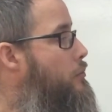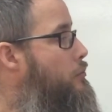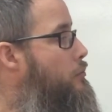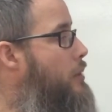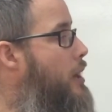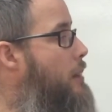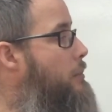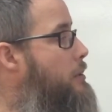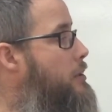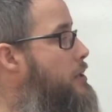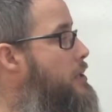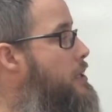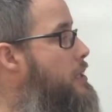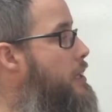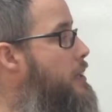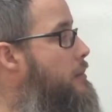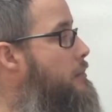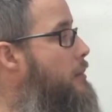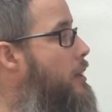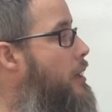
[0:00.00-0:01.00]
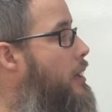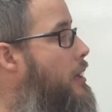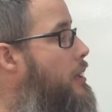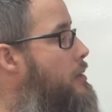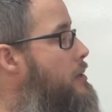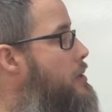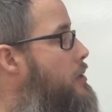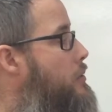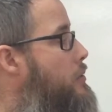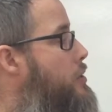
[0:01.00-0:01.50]
Robert's team
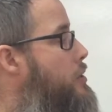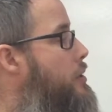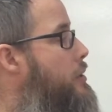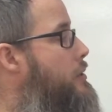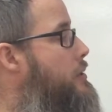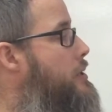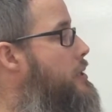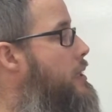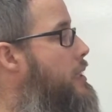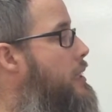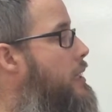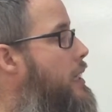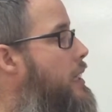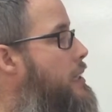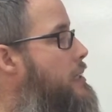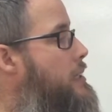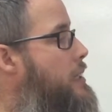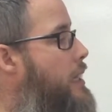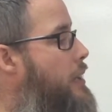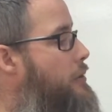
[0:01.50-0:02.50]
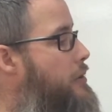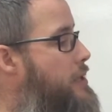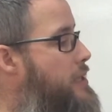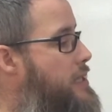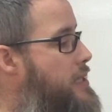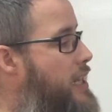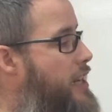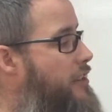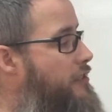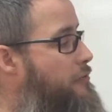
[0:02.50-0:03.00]
also shows the class how to
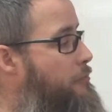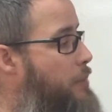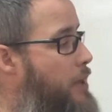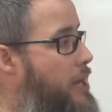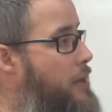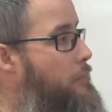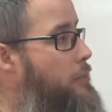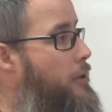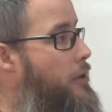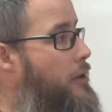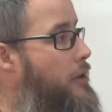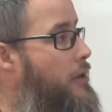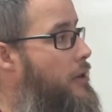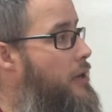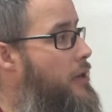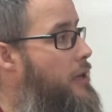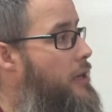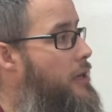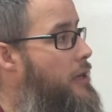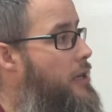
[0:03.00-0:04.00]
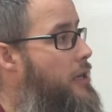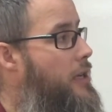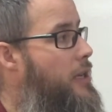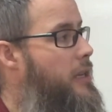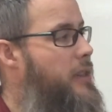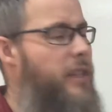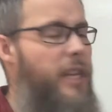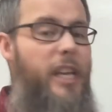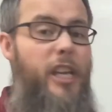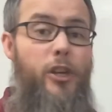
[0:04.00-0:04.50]
save paper.
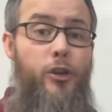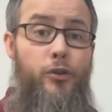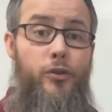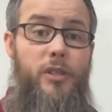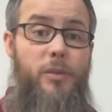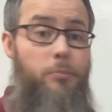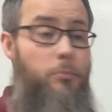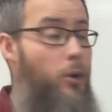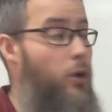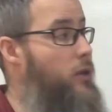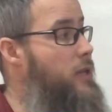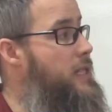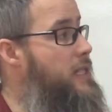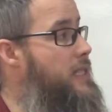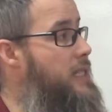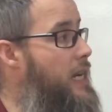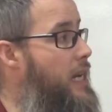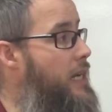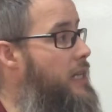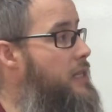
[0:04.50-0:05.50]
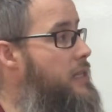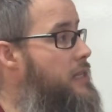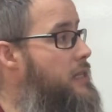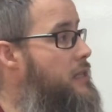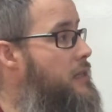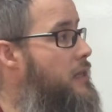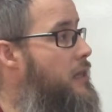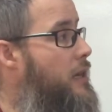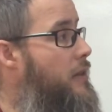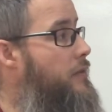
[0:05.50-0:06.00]
They use both
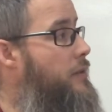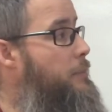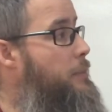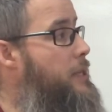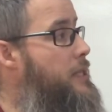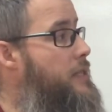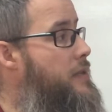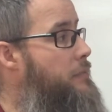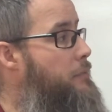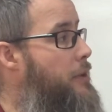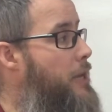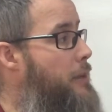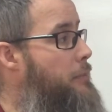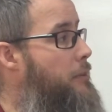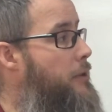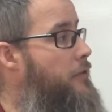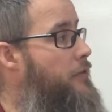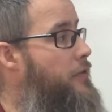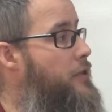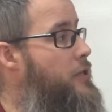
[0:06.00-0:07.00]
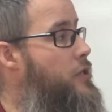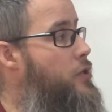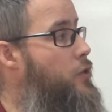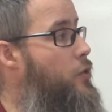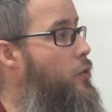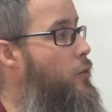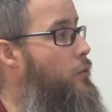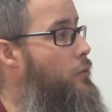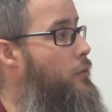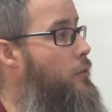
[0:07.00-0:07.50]
sides of a piece of paper for
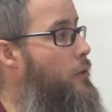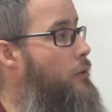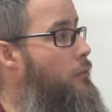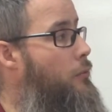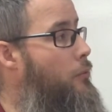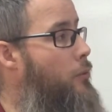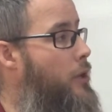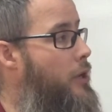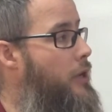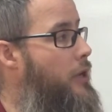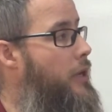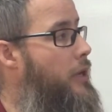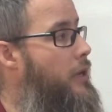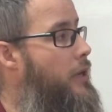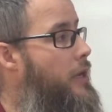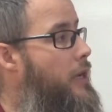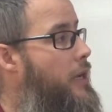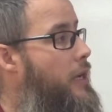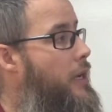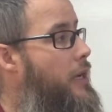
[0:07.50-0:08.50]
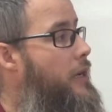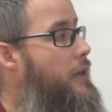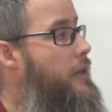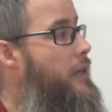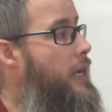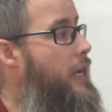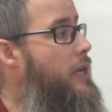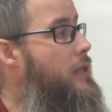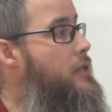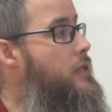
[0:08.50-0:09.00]
school work. They
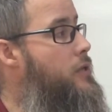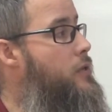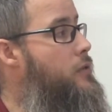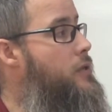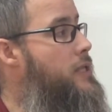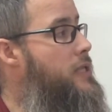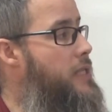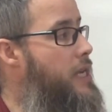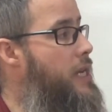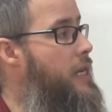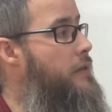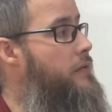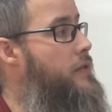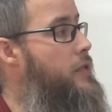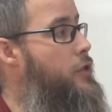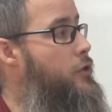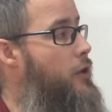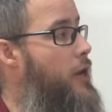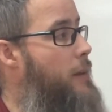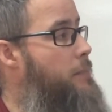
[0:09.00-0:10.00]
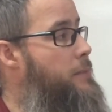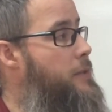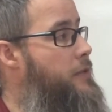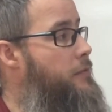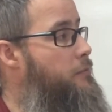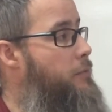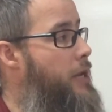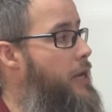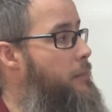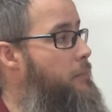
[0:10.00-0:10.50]
also save scraps
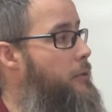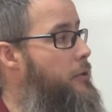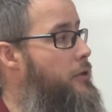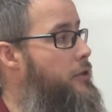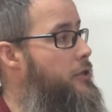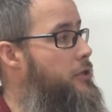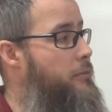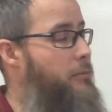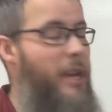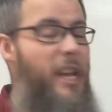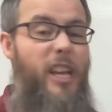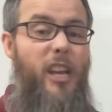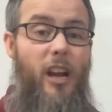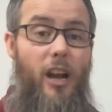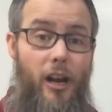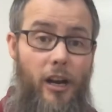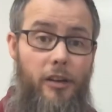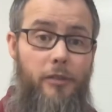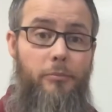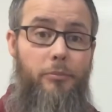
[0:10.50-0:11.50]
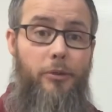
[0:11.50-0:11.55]
of paper to make art